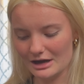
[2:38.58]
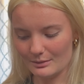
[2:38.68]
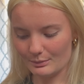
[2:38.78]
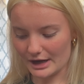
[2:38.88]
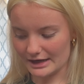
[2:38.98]

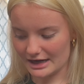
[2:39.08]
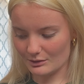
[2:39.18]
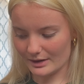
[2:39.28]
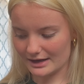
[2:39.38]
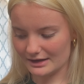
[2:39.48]
But
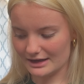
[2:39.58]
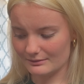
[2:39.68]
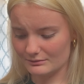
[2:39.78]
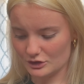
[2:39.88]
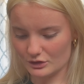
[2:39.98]

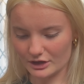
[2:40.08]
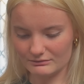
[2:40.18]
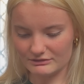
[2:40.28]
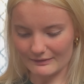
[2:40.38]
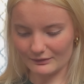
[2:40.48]
anyway, you
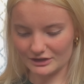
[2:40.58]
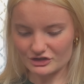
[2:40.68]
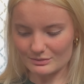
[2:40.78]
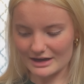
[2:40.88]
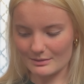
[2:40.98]
could definitely
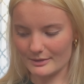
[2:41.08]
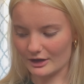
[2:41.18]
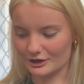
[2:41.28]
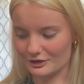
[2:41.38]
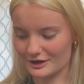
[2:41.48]
just make a meal
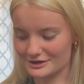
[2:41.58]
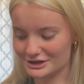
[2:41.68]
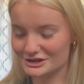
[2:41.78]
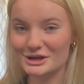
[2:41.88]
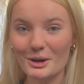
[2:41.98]
out of this.
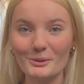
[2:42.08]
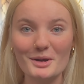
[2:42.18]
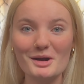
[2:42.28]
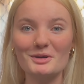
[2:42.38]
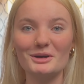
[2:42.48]
So
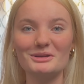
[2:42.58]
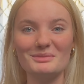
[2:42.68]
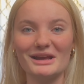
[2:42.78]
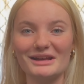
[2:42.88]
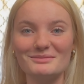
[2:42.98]
we are going to be
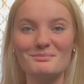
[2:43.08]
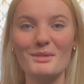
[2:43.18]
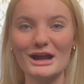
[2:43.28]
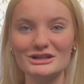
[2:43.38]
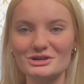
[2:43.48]
making
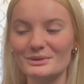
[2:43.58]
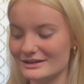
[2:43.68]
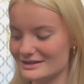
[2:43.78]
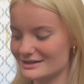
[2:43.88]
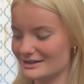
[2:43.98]

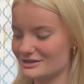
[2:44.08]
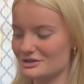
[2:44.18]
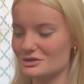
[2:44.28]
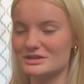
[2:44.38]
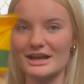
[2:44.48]
mozzarella sticks.
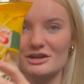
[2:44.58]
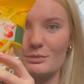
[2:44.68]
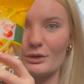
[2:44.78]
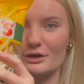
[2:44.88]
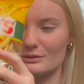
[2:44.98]
You take your
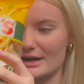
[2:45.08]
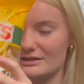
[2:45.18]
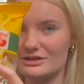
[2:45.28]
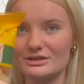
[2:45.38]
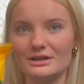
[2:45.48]
pork rinds.